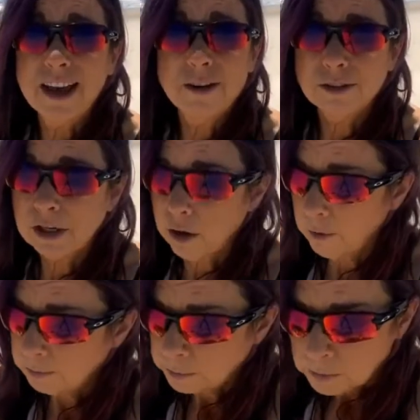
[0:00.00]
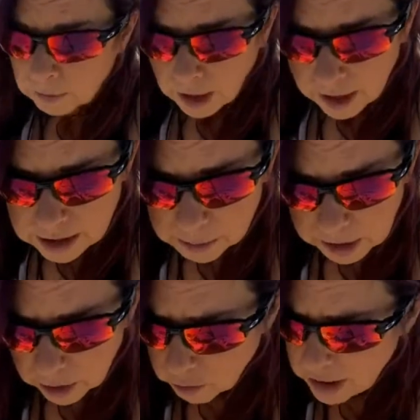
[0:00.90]
I don't know. It's
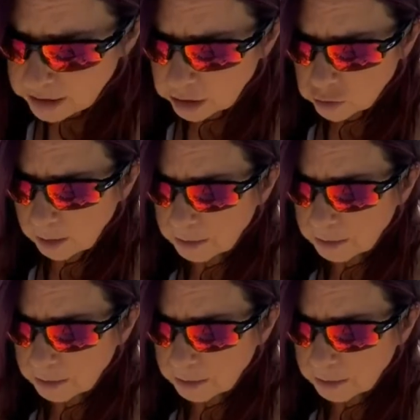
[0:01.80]
been a crazy trip.